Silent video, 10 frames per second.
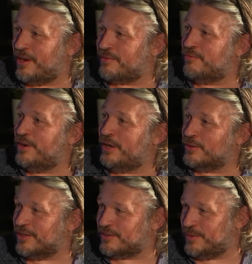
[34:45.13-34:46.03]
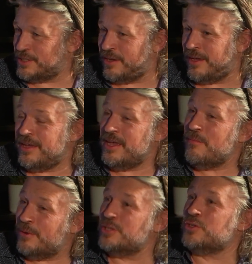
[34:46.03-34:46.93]
I'd really looked after my diet,
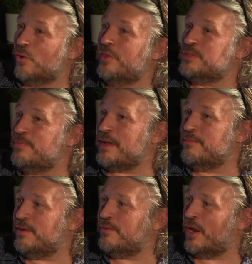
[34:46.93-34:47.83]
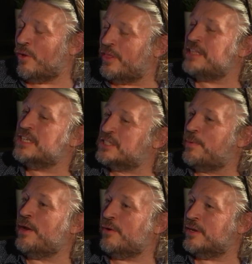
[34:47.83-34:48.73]
because all this made me, you know, this
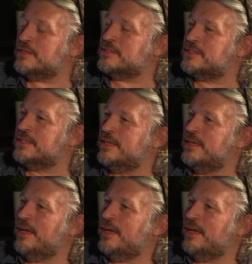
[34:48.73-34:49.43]
experience